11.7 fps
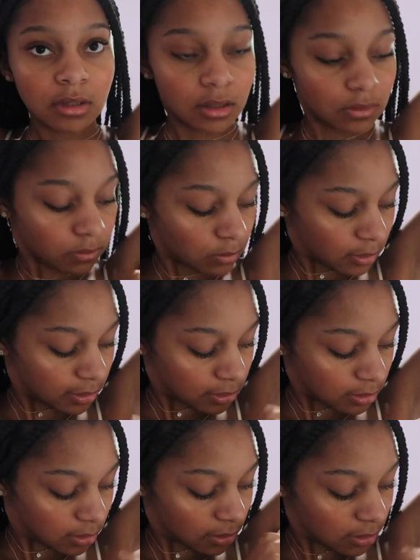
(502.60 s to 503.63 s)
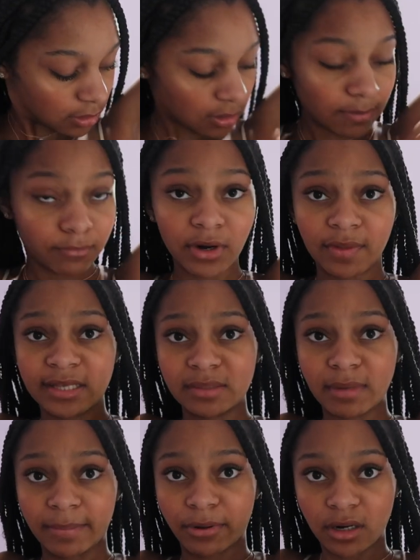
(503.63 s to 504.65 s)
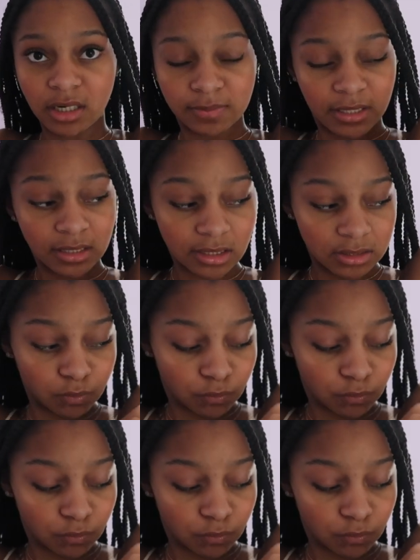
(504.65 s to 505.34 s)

I don't want, I'm bringing this in my purse because it's